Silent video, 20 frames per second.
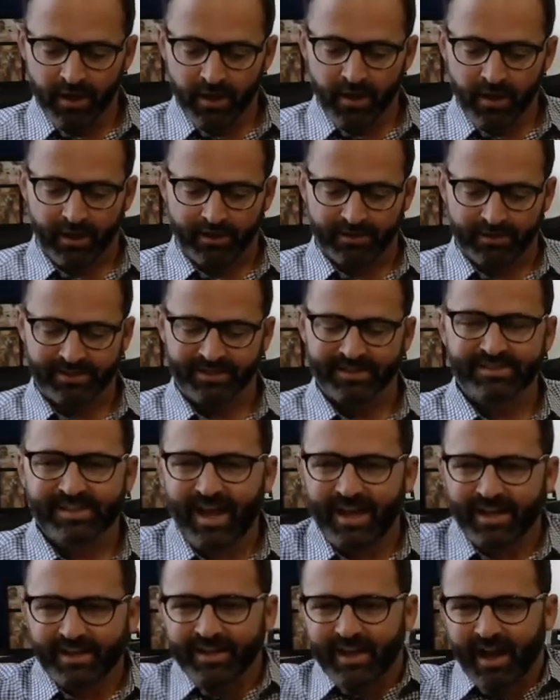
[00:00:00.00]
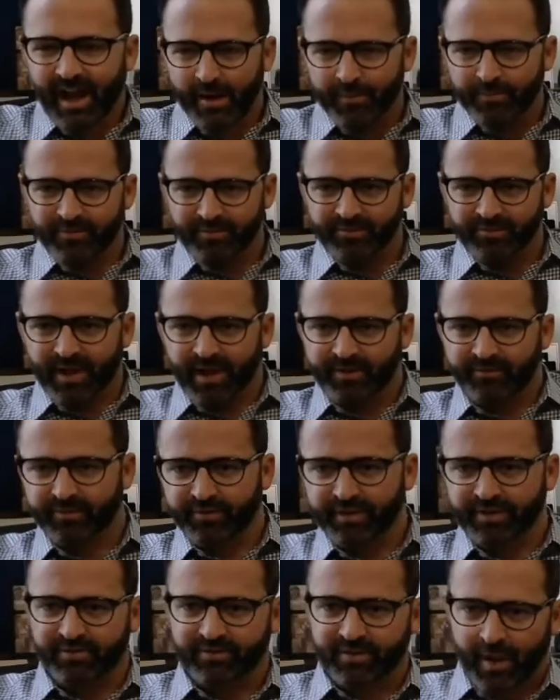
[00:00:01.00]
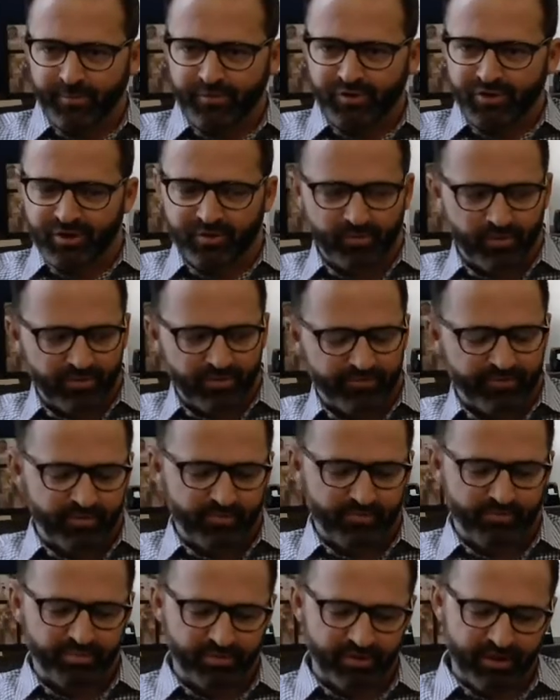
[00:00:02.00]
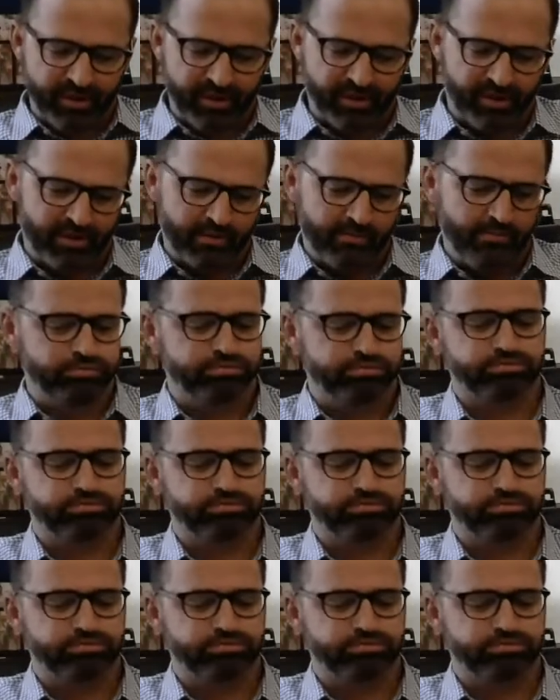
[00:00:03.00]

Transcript: since that time, since kind of conception, we've completed